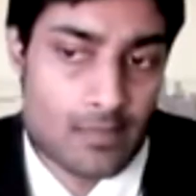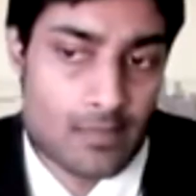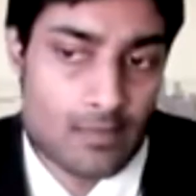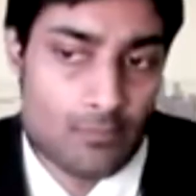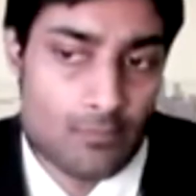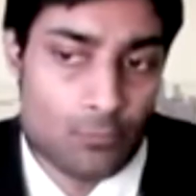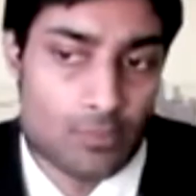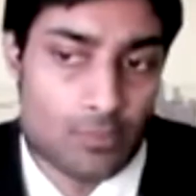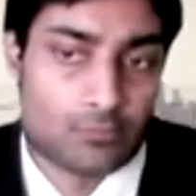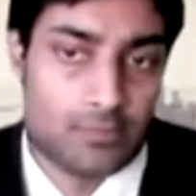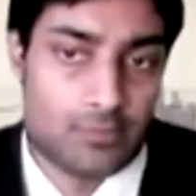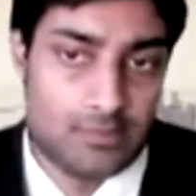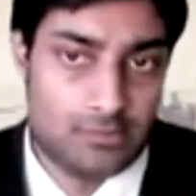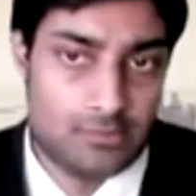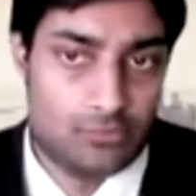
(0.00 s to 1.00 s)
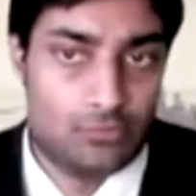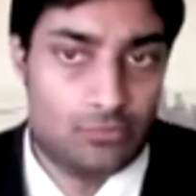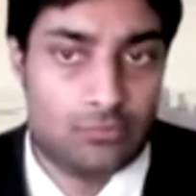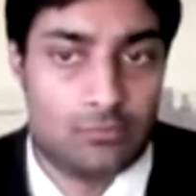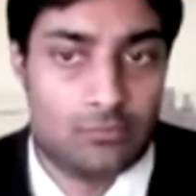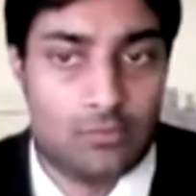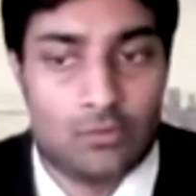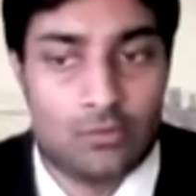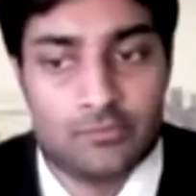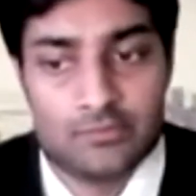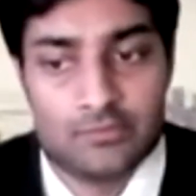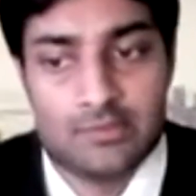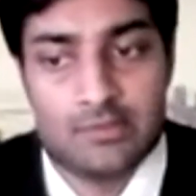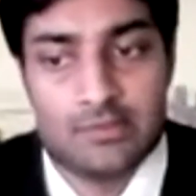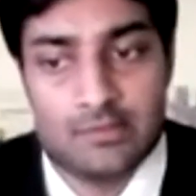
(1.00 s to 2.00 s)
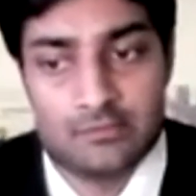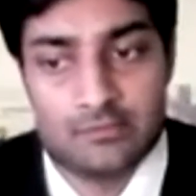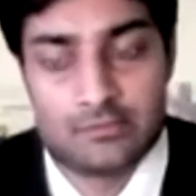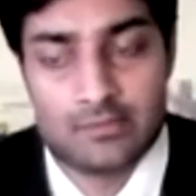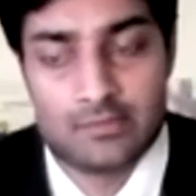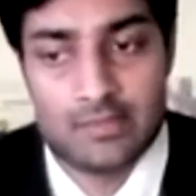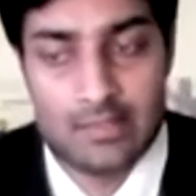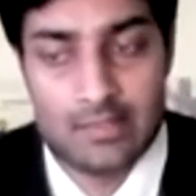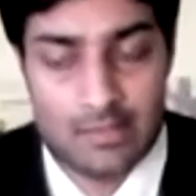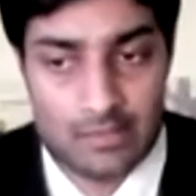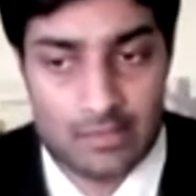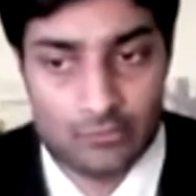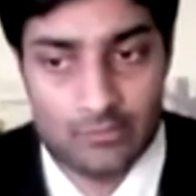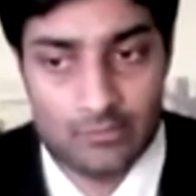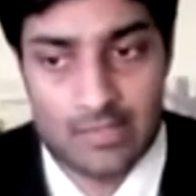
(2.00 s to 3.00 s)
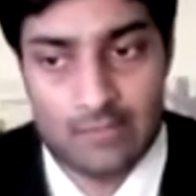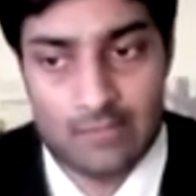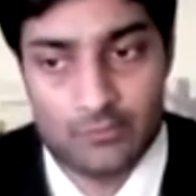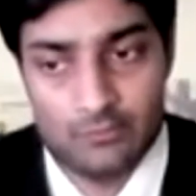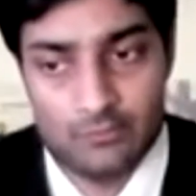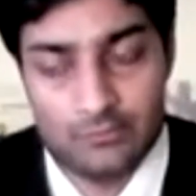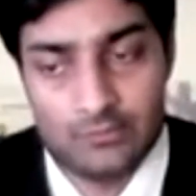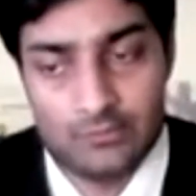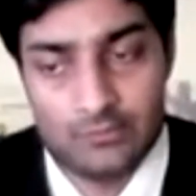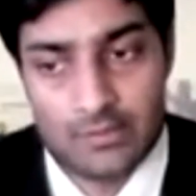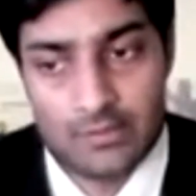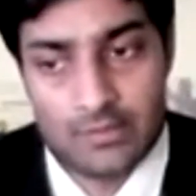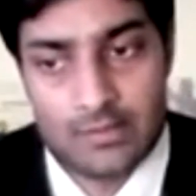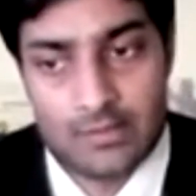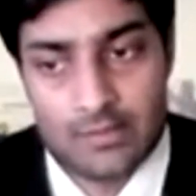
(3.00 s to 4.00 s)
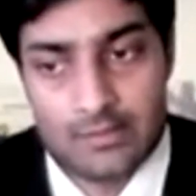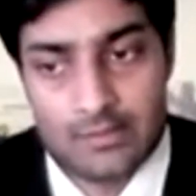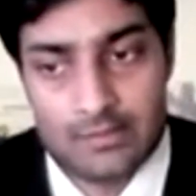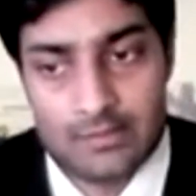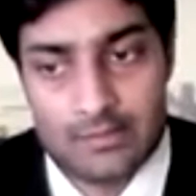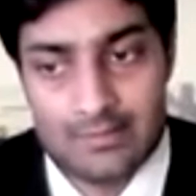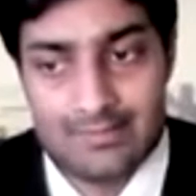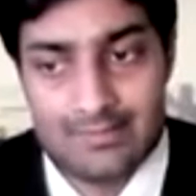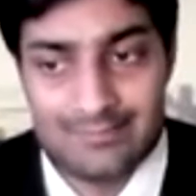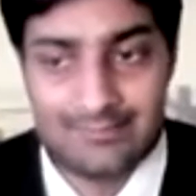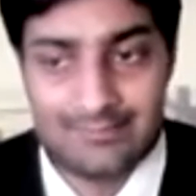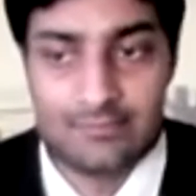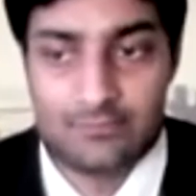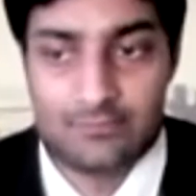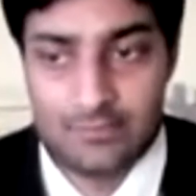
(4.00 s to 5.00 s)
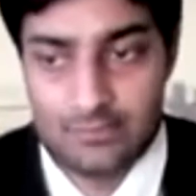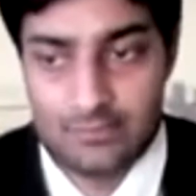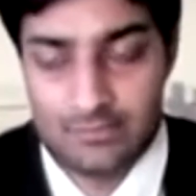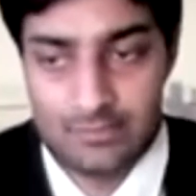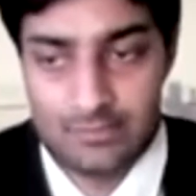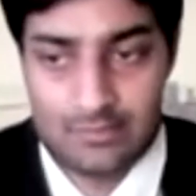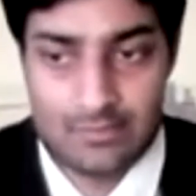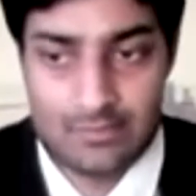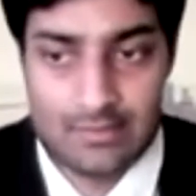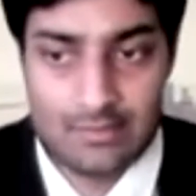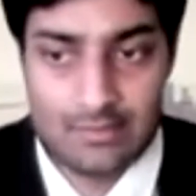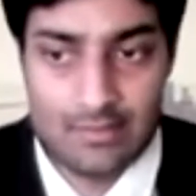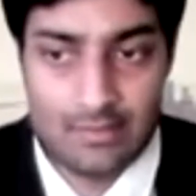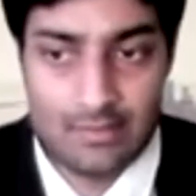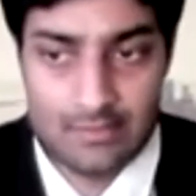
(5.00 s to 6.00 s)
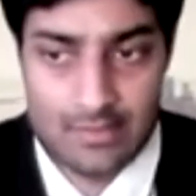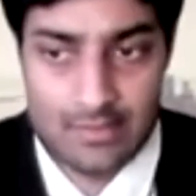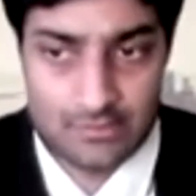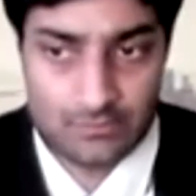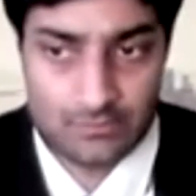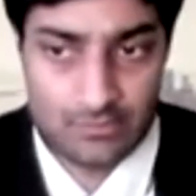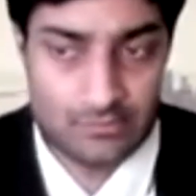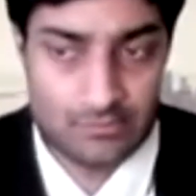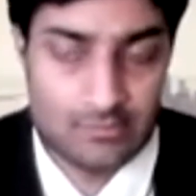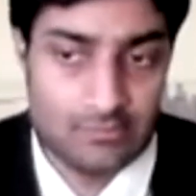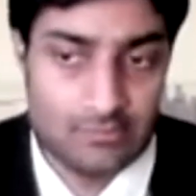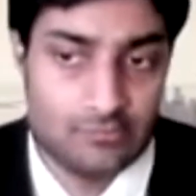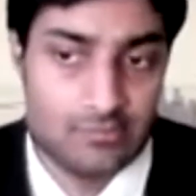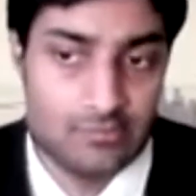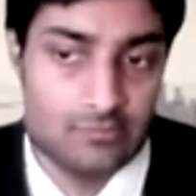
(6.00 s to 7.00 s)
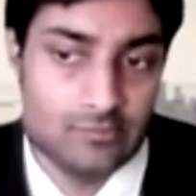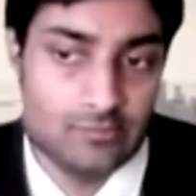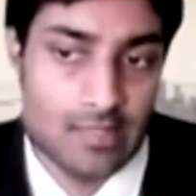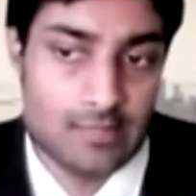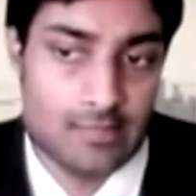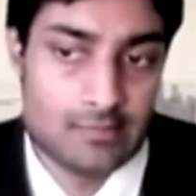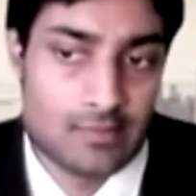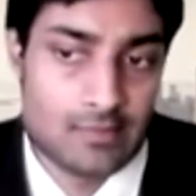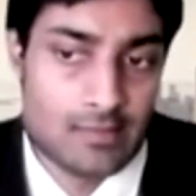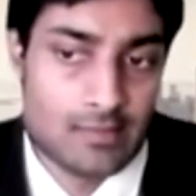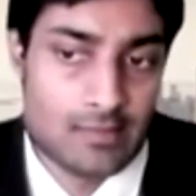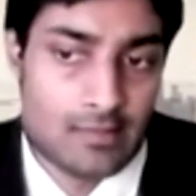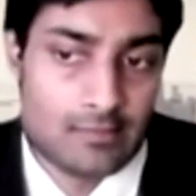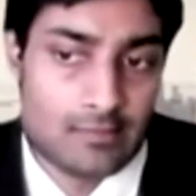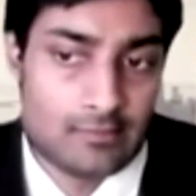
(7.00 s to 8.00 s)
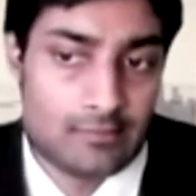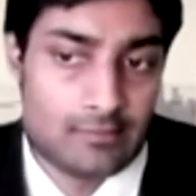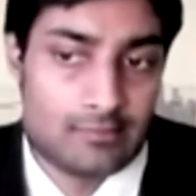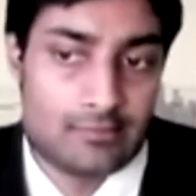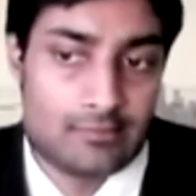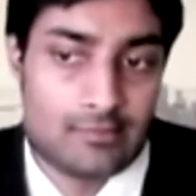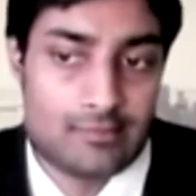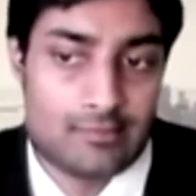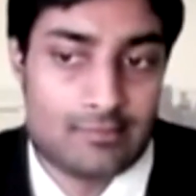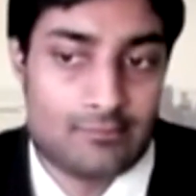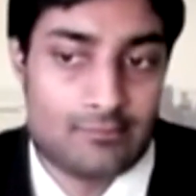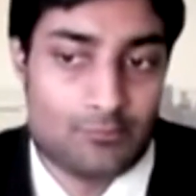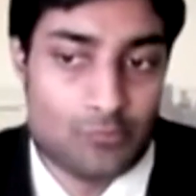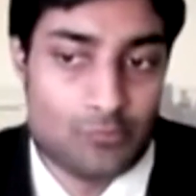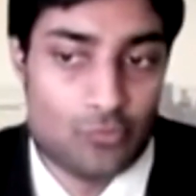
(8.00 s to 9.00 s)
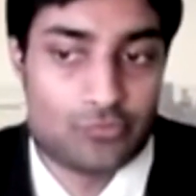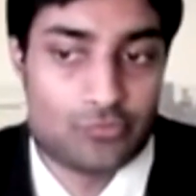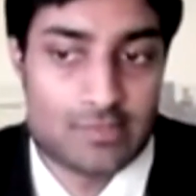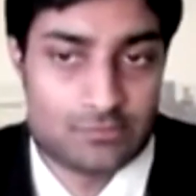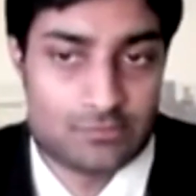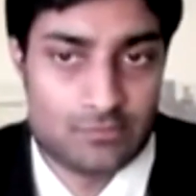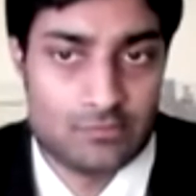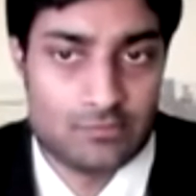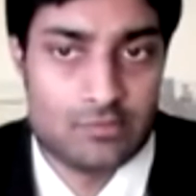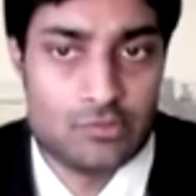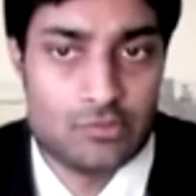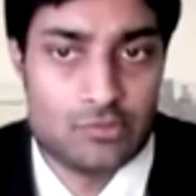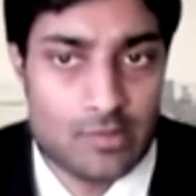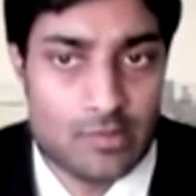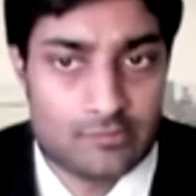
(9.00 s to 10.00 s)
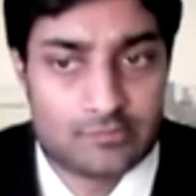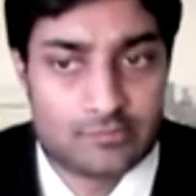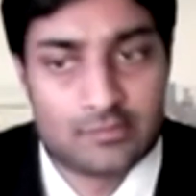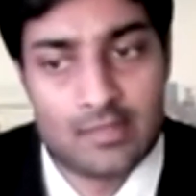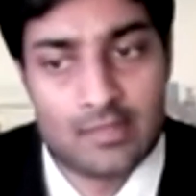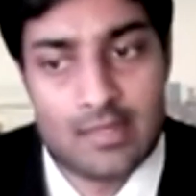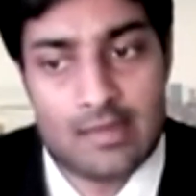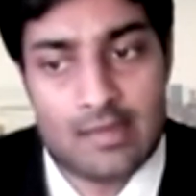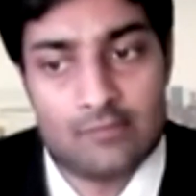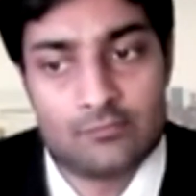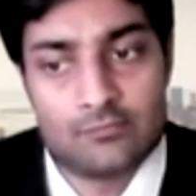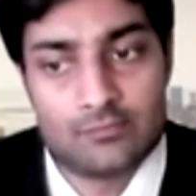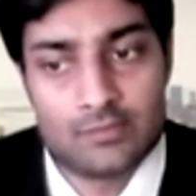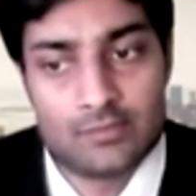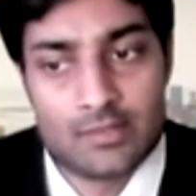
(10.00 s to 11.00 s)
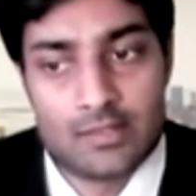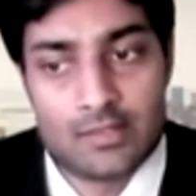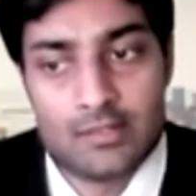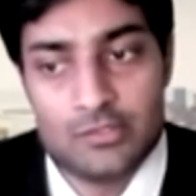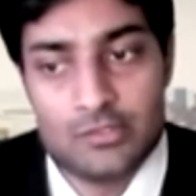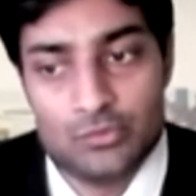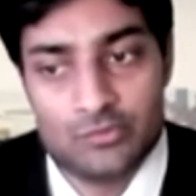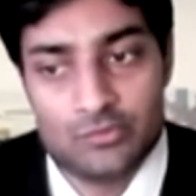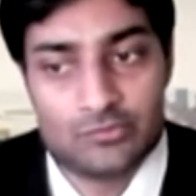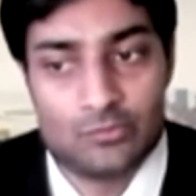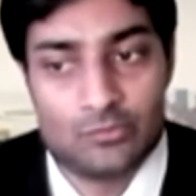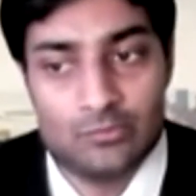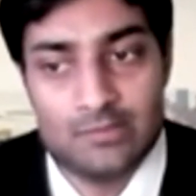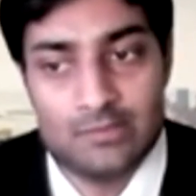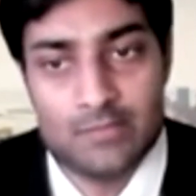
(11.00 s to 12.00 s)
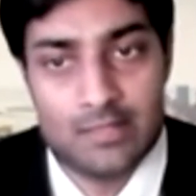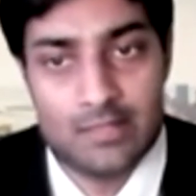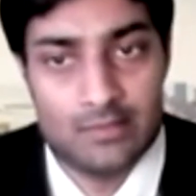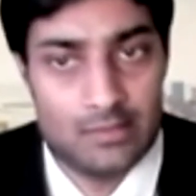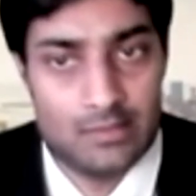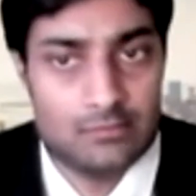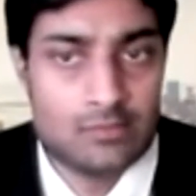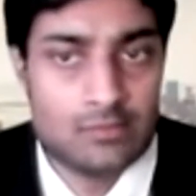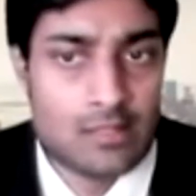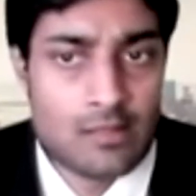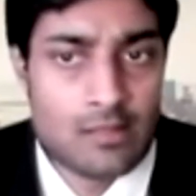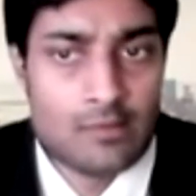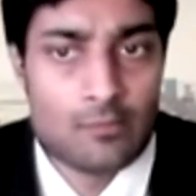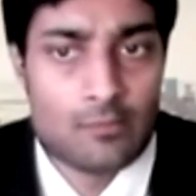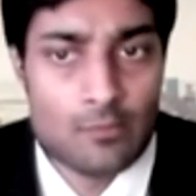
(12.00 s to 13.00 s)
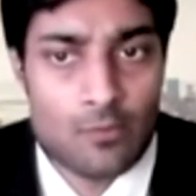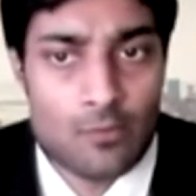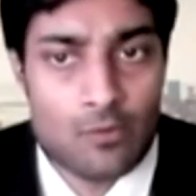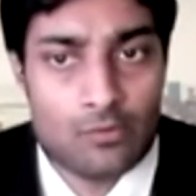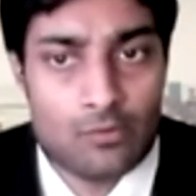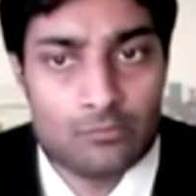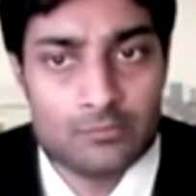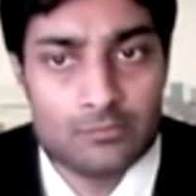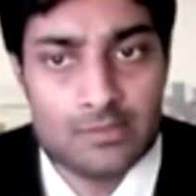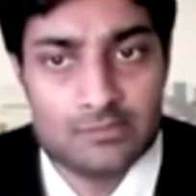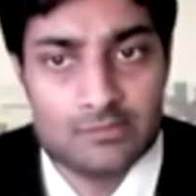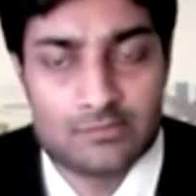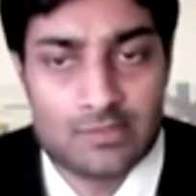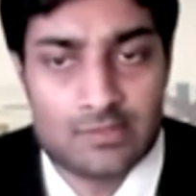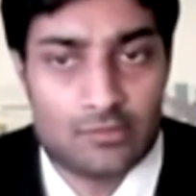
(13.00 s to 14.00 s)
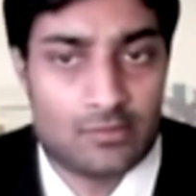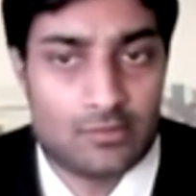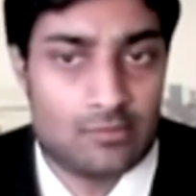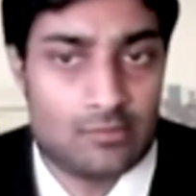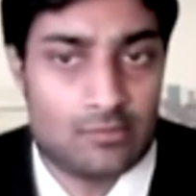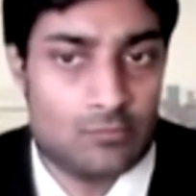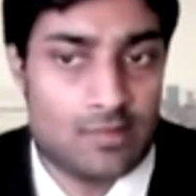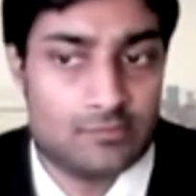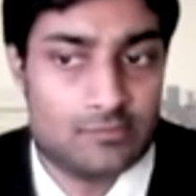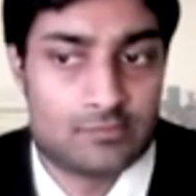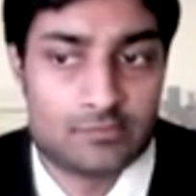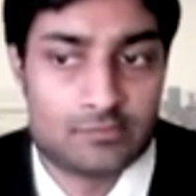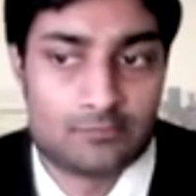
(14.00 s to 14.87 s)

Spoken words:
What we do, obviously, is at IronHold Capital is different than other hedge funds in the sense that most hedge funds in the US have a US only mandate, or they just cannot invest